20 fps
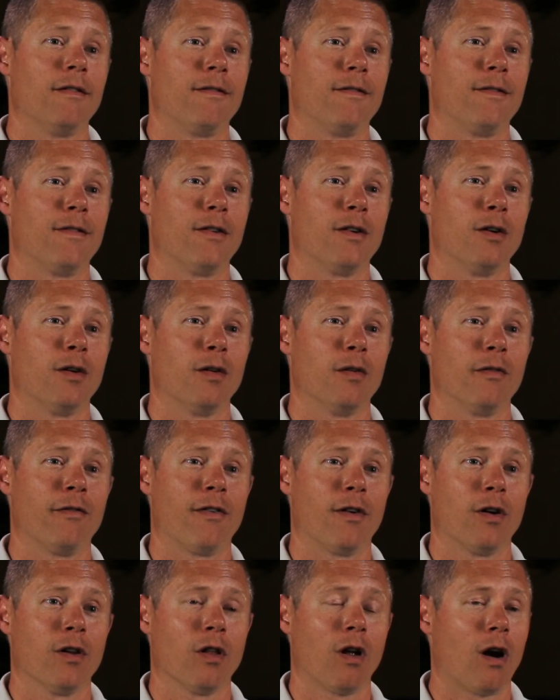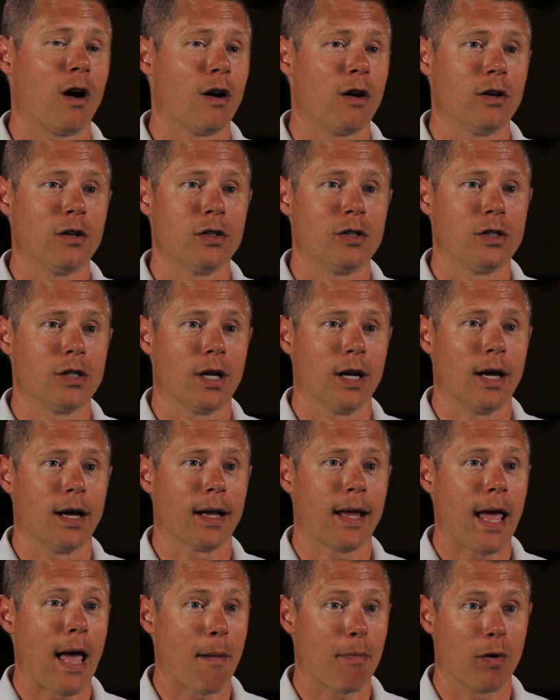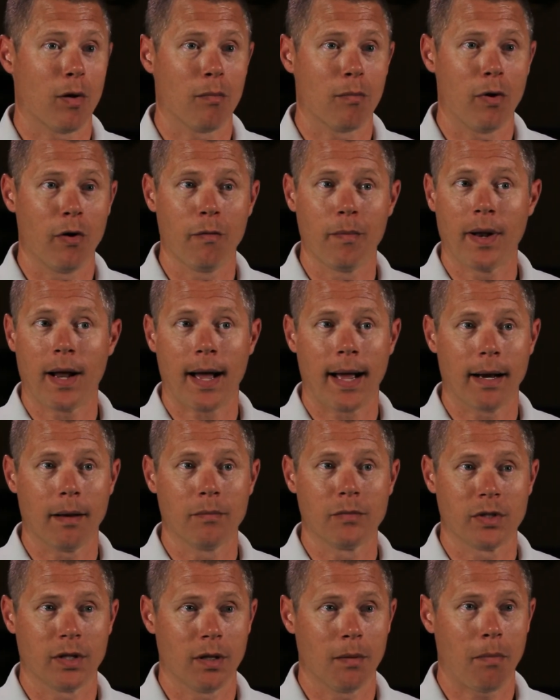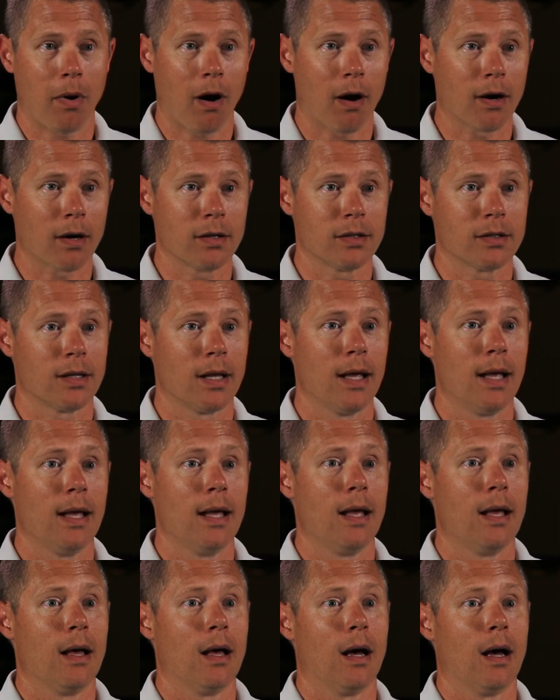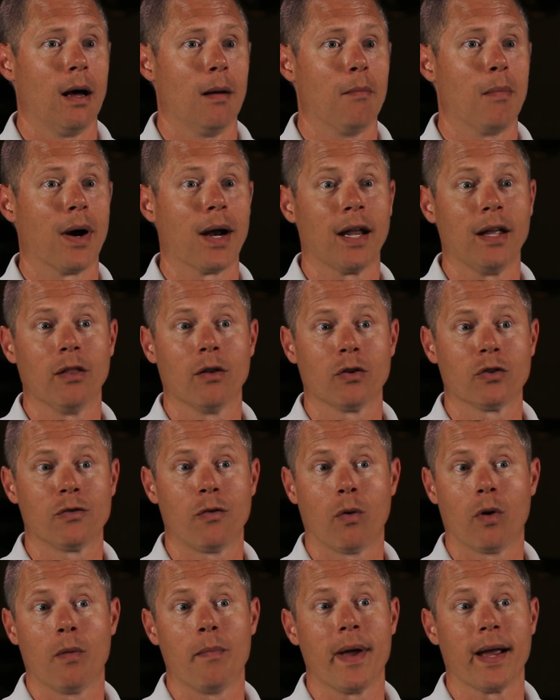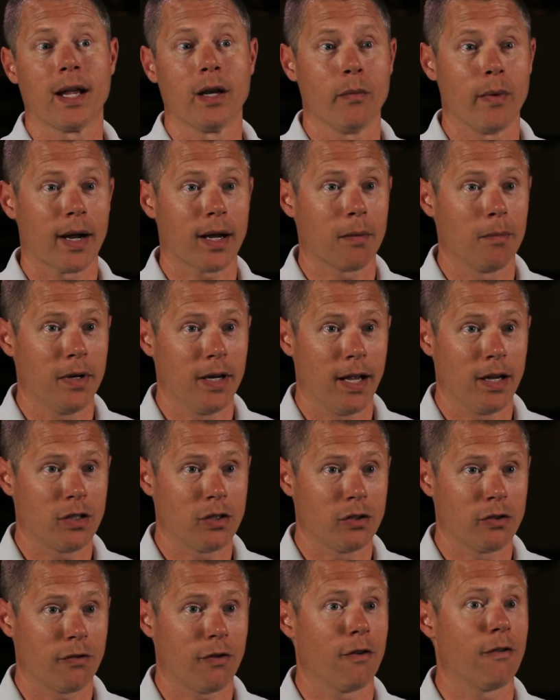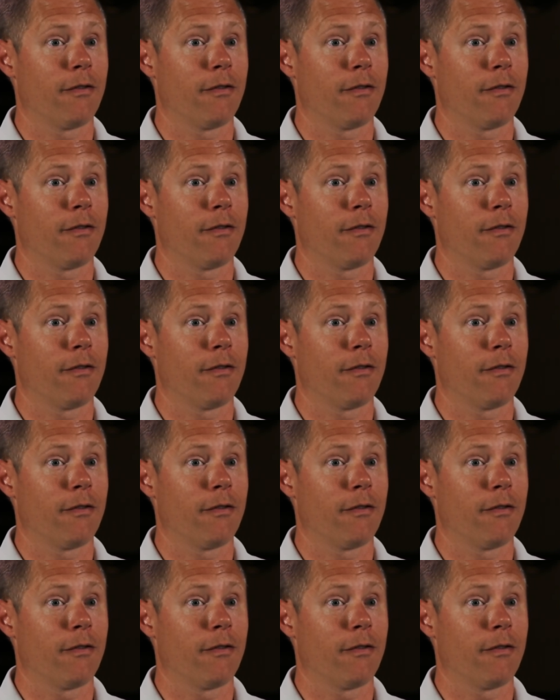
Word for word: for, for large uh, capital improvement items in the parks, uh, bringing those forward, making recommendations for